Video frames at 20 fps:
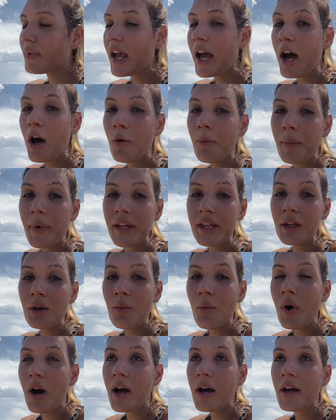help
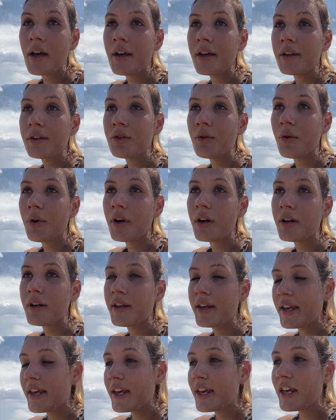anyone, or
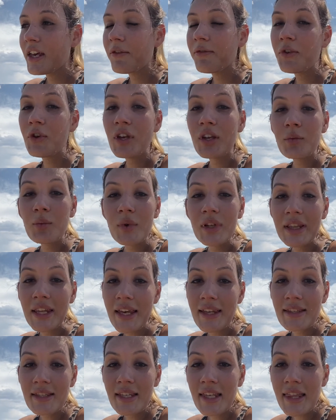if you can
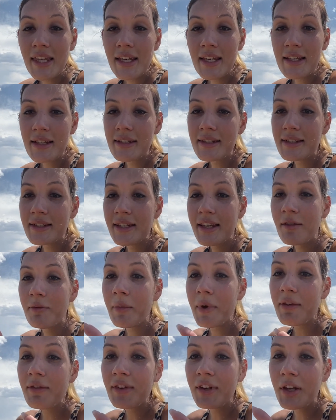relate to this, give
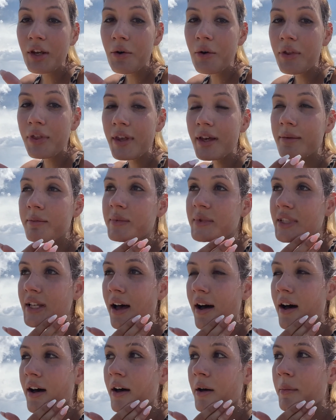my video a thumbs
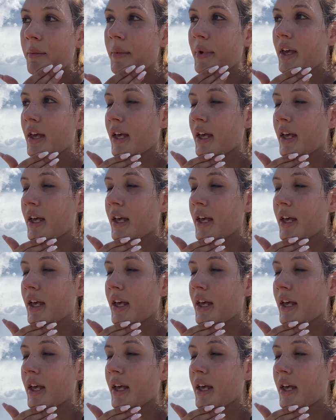up.